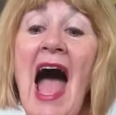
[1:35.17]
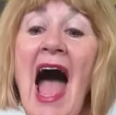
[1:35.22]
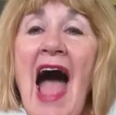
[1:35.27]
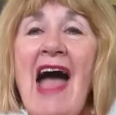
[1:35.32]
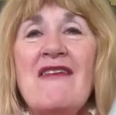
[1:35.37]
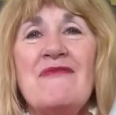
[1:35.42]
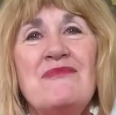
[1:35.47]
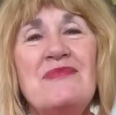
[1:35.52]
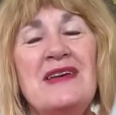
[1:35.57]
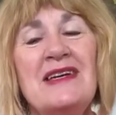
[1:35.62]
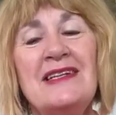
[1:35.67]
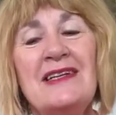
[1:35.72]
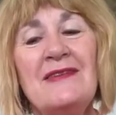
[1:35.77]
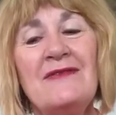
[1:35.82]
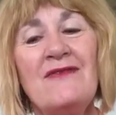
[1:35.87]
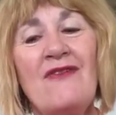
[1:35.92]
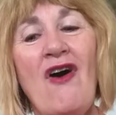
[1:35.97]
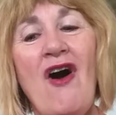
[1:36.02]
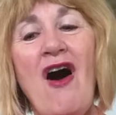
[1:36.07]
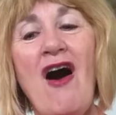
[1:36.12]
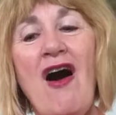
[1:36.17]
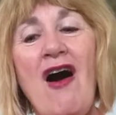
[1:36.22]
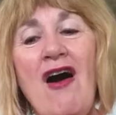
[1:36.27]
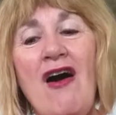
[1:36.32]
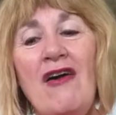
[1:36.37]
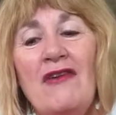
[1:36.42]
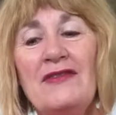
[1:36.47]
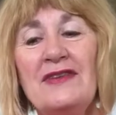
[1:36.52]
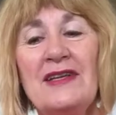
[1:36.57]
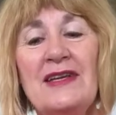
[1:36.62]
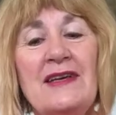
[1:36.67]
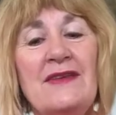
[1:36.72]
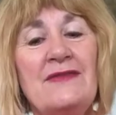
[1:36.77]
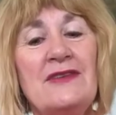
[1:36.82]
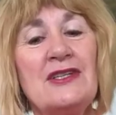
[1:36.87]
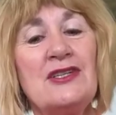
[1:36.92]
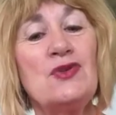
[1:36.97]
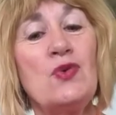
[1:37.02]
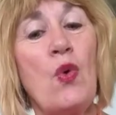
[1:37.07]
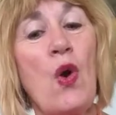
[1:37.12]
I've been involved in
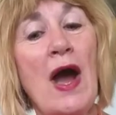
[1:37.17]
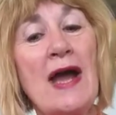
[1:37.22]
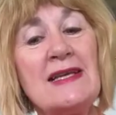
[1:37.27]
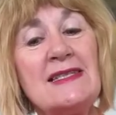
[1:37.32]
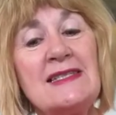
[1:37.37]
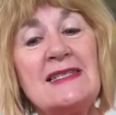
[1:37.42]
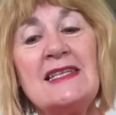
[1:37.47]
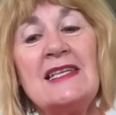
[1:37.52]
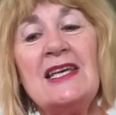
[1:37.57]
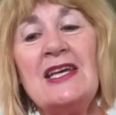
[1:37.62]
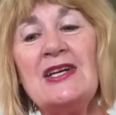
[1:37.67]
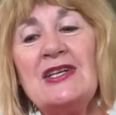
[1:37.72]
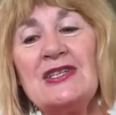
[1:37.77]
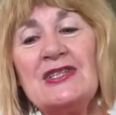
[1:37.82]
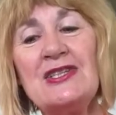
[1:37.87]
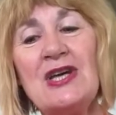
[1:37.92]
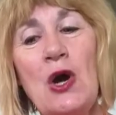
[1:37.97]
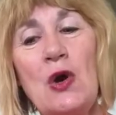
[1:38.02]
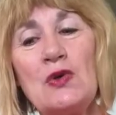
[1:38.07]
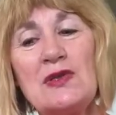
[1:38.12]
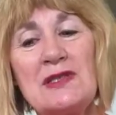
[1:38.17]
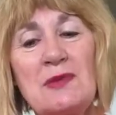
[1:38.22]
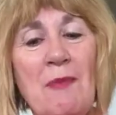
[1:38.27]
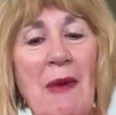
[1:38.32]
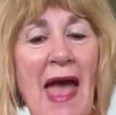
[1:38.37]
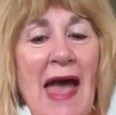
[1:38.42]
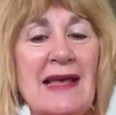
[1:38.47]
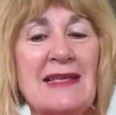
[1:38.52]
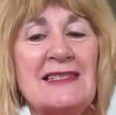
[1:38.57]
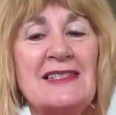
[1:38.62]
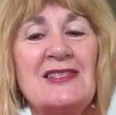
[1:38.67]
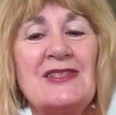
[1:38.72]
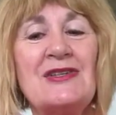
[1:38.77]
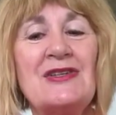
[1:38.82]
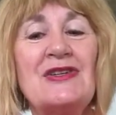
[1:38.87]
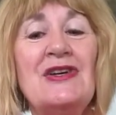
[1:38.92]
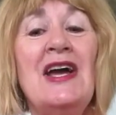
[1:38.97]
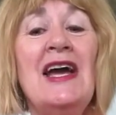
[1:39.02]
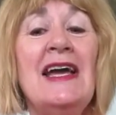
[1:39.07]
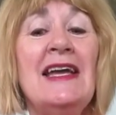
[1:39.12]
the twice-a-year
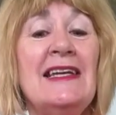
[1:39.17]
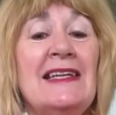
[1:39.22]
Toastmaster